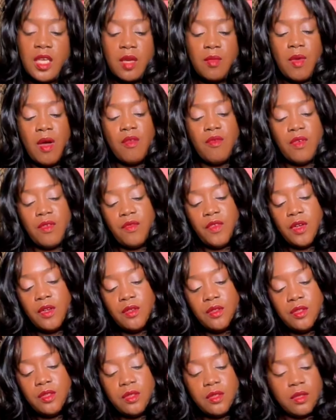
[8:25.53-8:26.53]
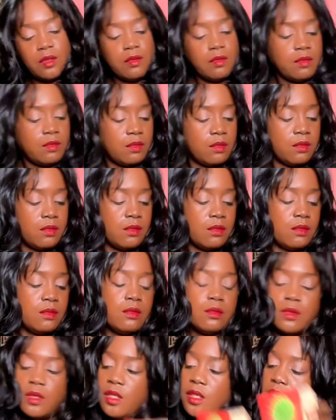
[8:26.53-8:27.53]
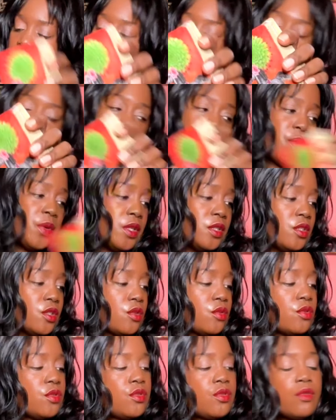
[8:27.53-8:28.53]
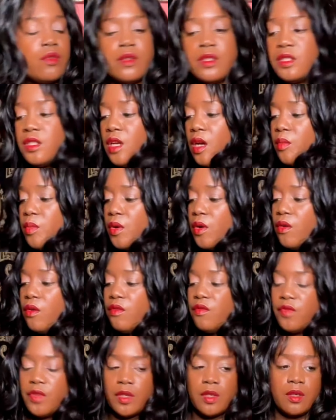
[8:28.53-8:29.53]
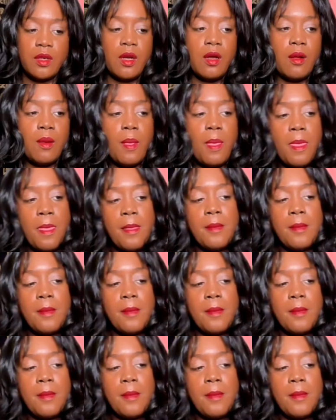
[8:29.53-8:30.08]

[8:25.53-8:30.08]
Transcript: came out reversed. And the Knight of Pentacles, Taurus, Capricorn, Virgo.